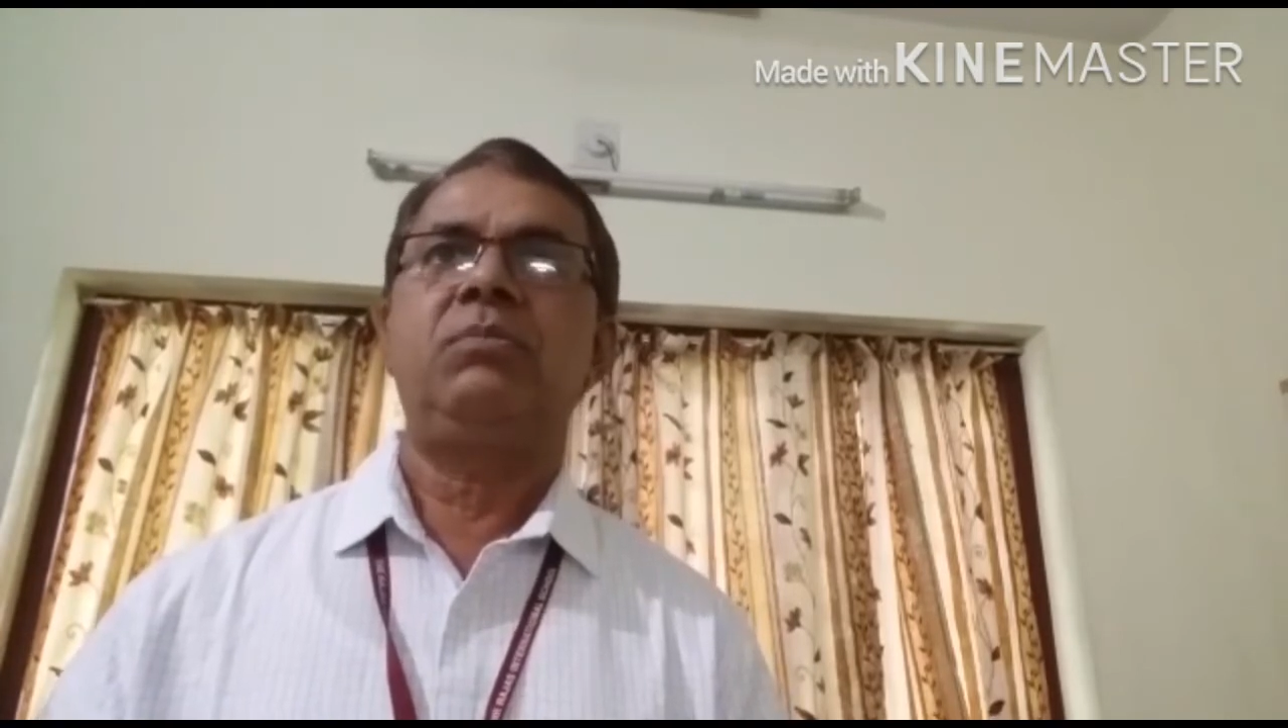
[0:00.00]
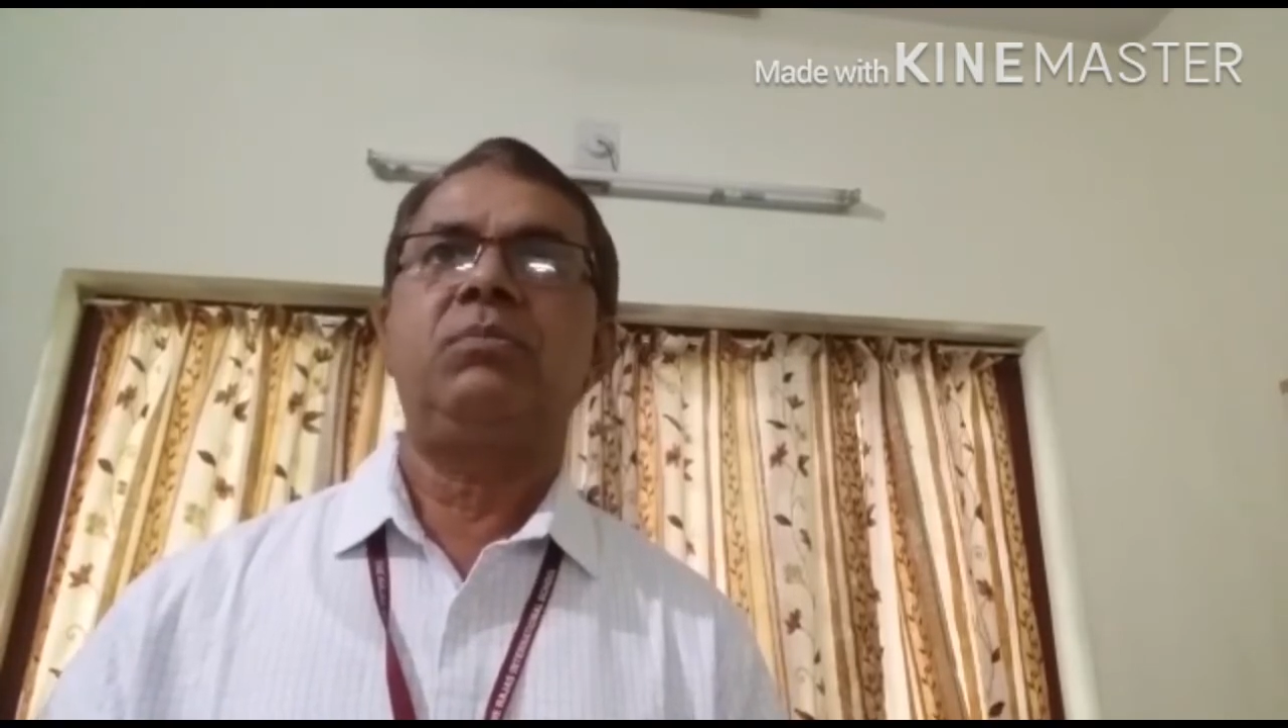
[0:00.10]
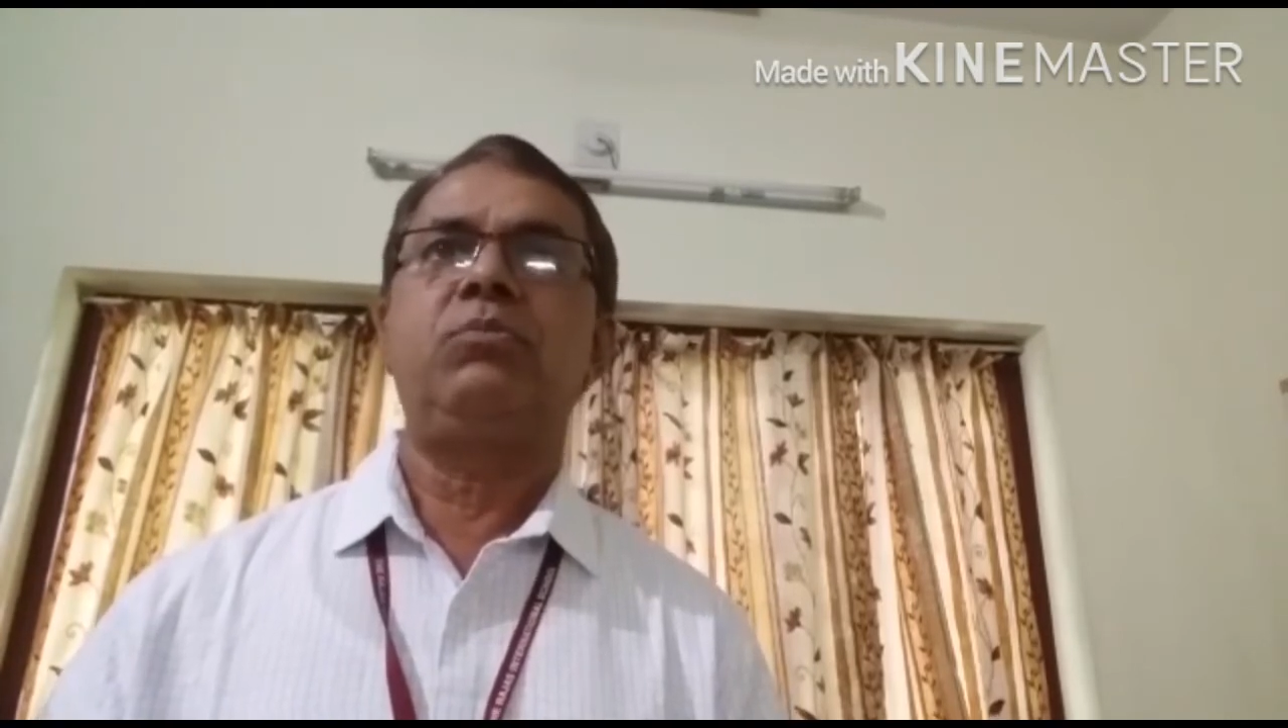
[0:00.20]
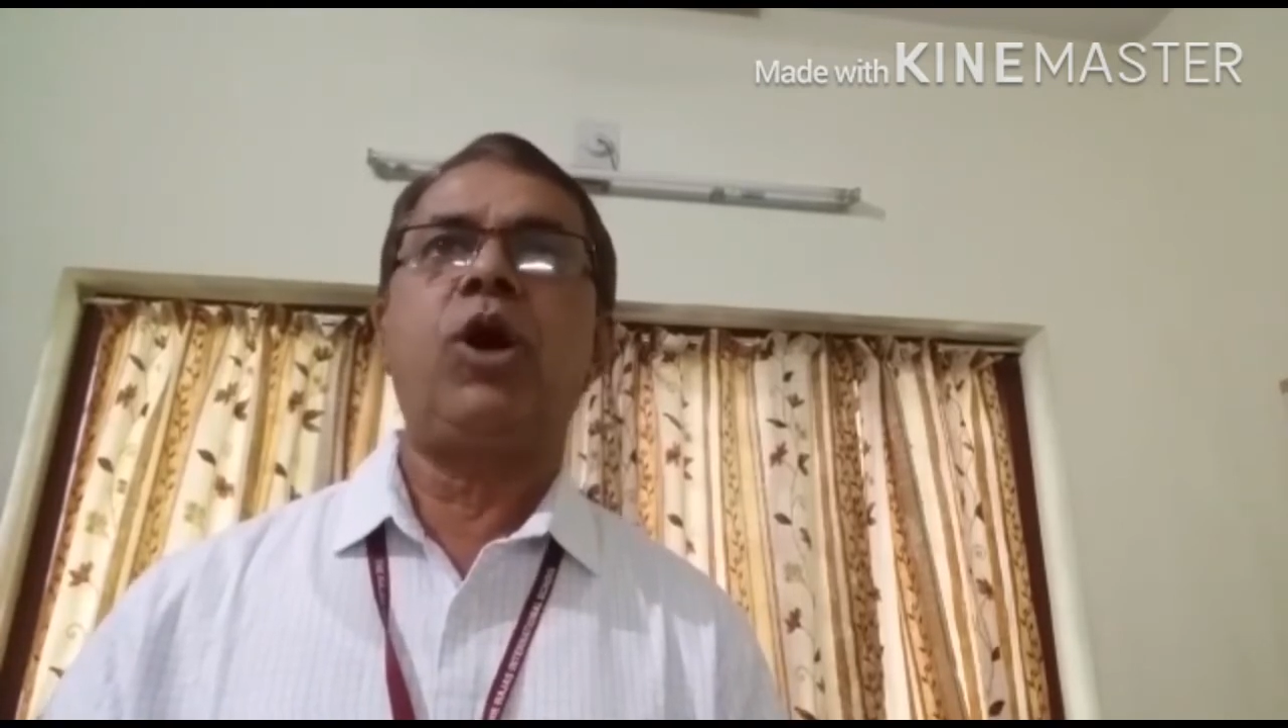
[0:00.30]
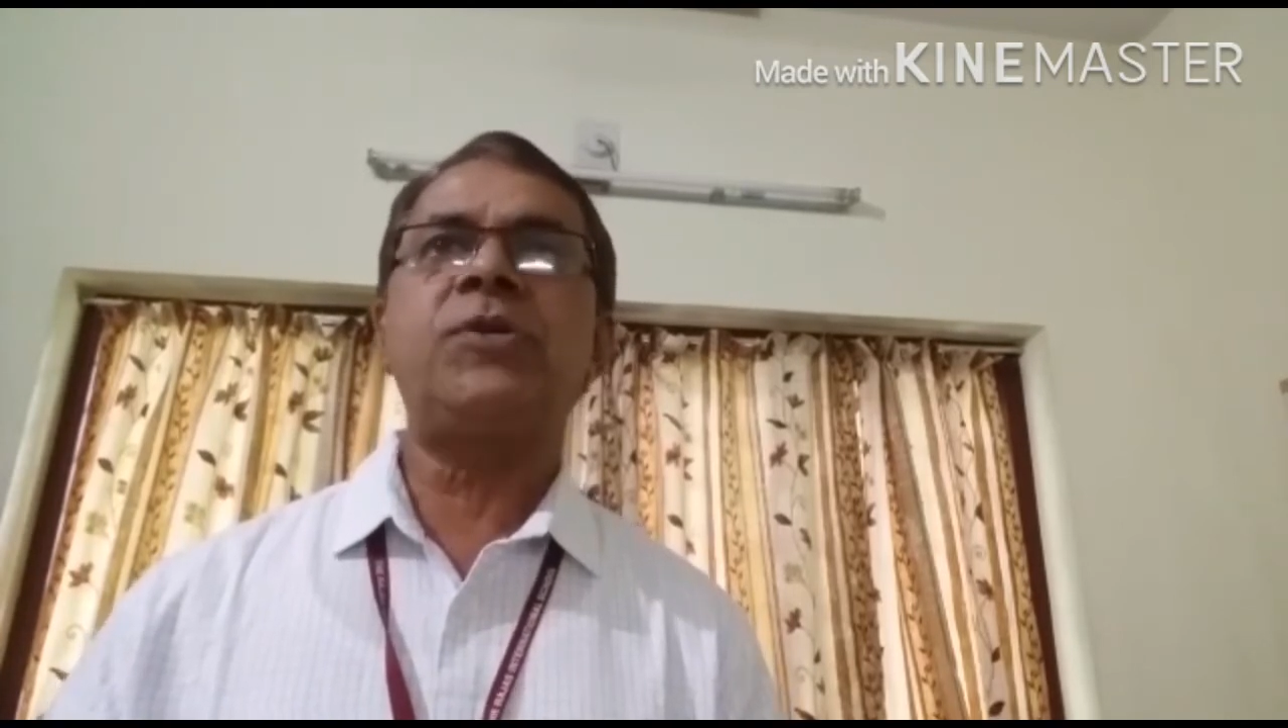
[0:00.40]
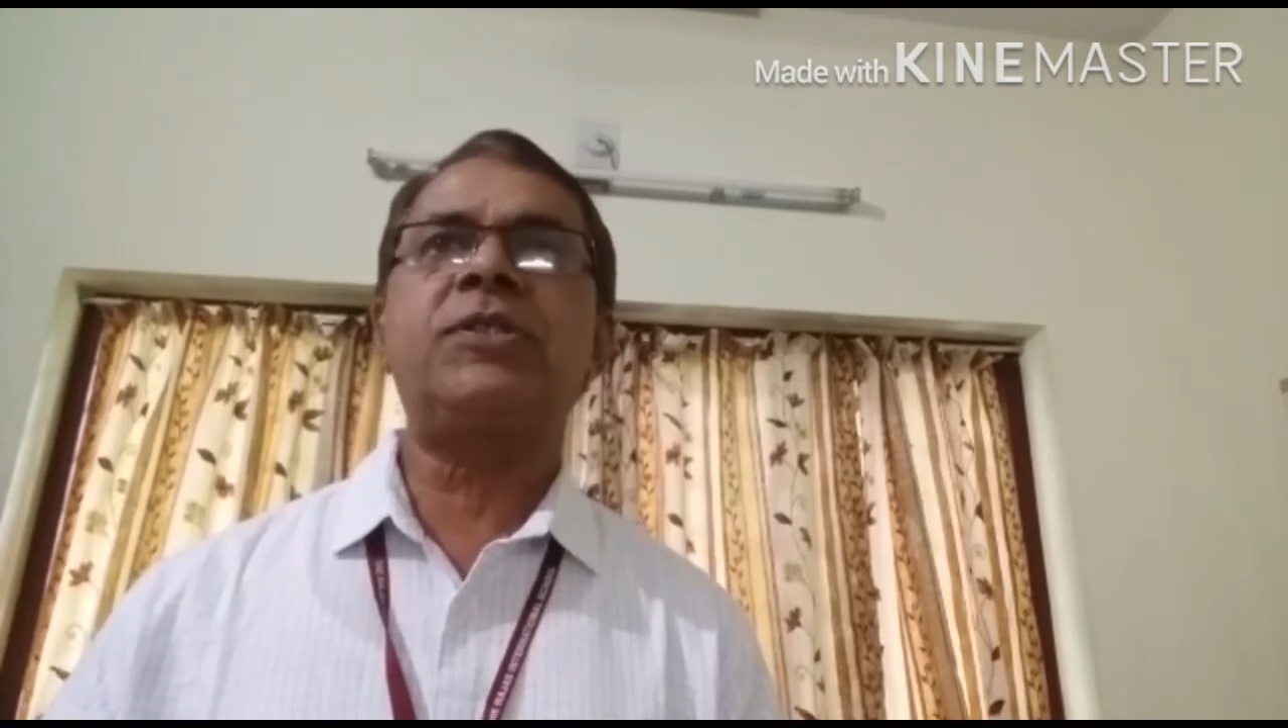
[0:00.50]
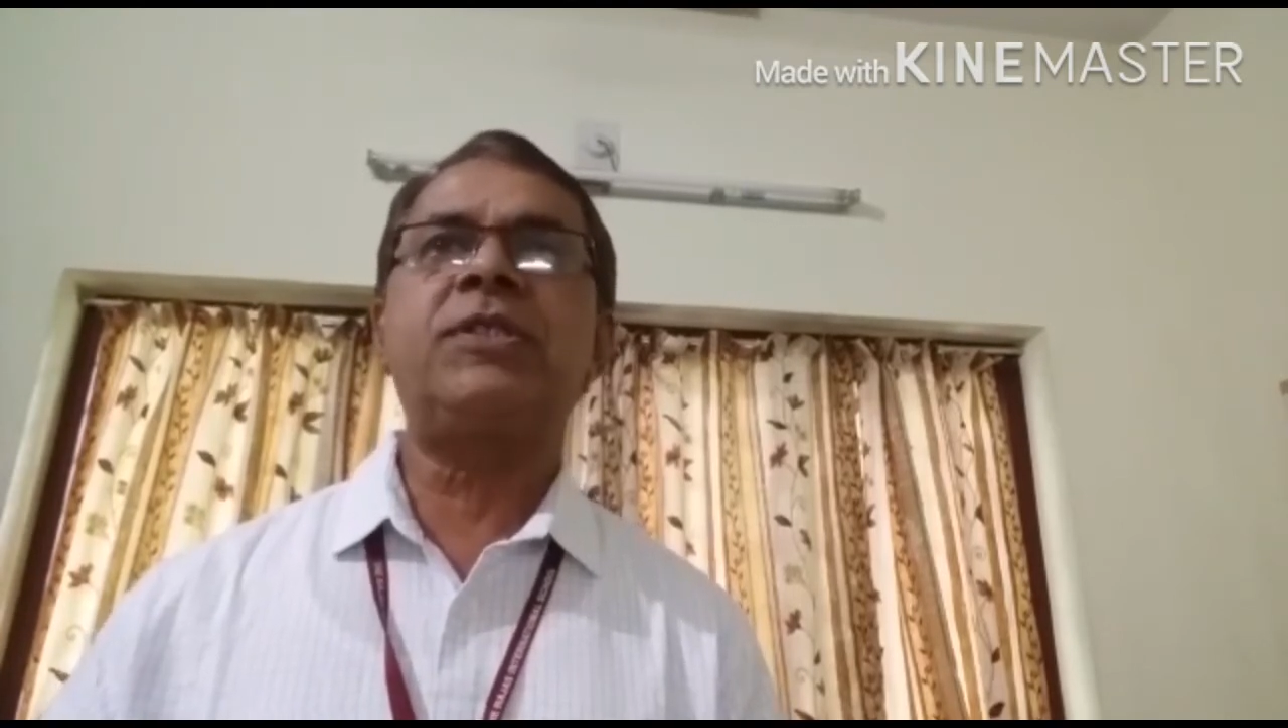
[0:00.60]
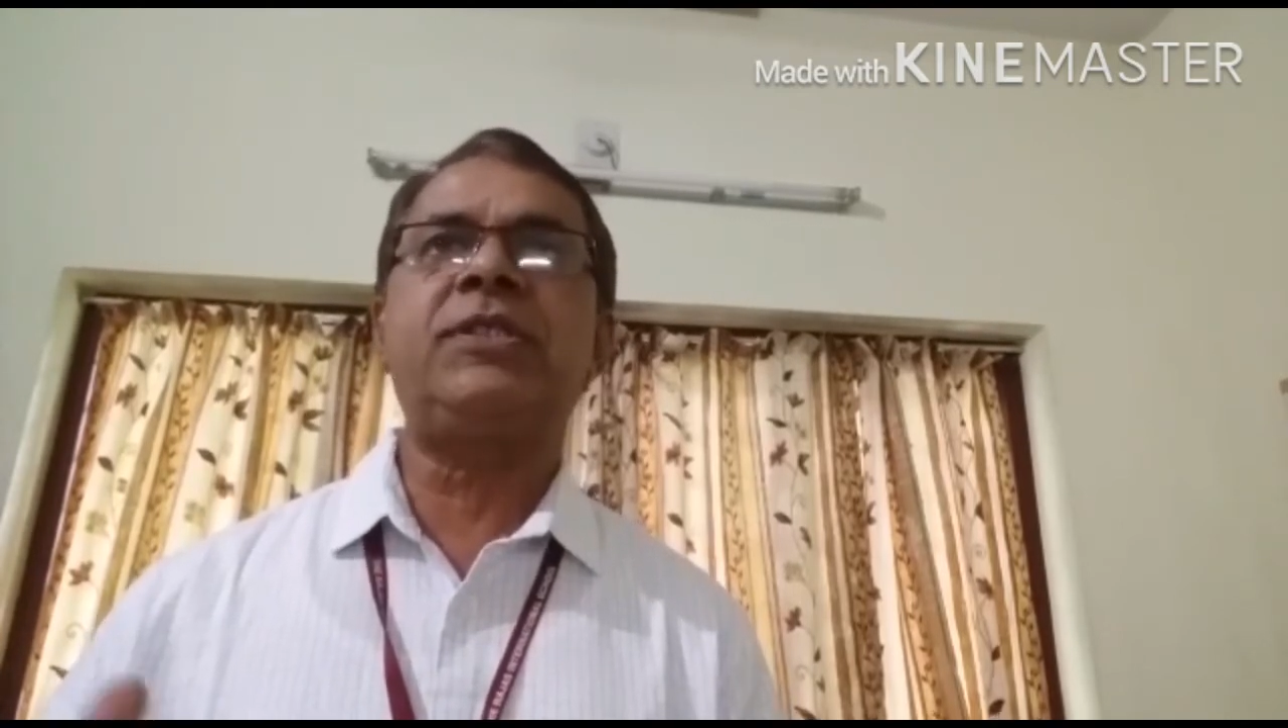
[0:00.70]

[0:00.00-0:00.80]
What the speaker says: most